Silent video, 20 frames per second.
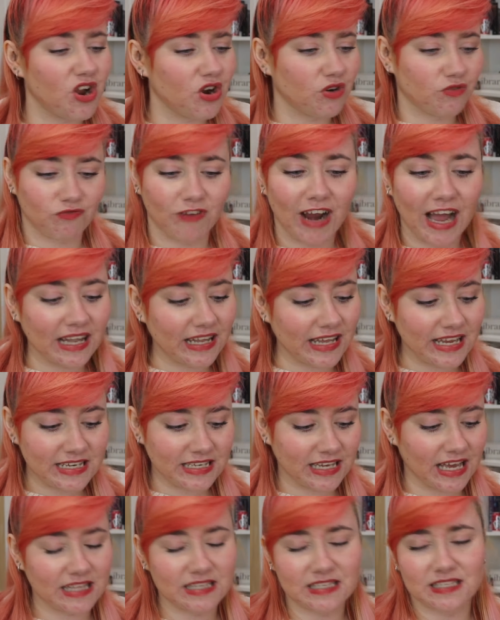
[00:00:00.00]
rallied
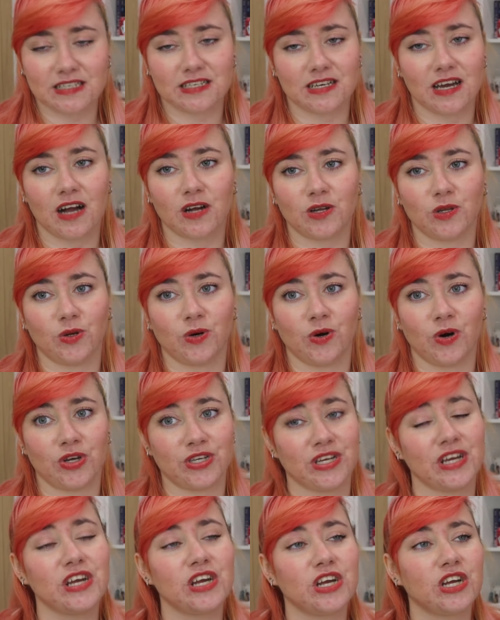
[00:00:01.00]
against the Dark Lord,
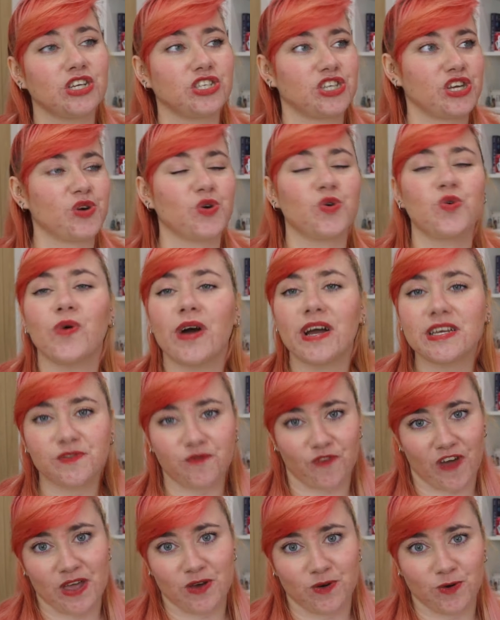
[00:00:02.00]
she always
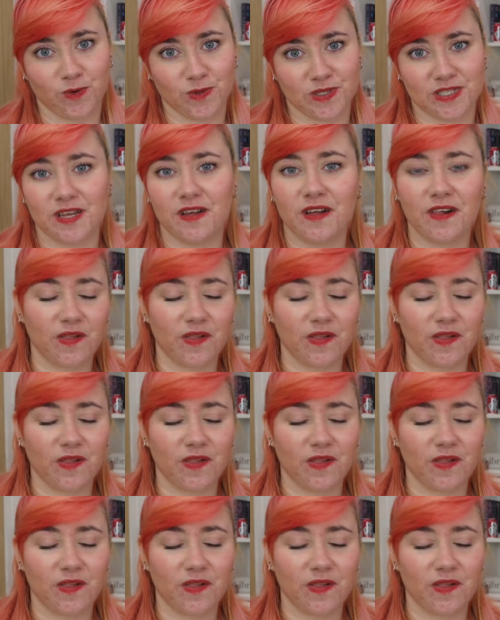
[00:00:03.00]
fails.